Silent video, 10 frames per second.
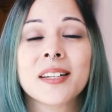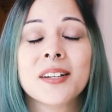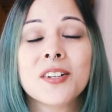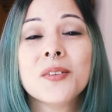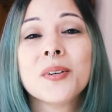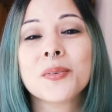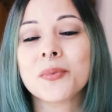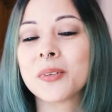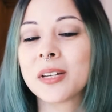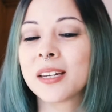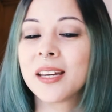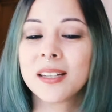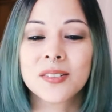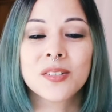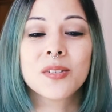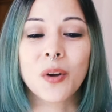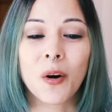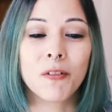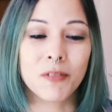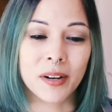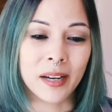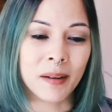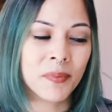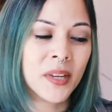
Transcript: Like, I don't want to ruin it. It is so funny.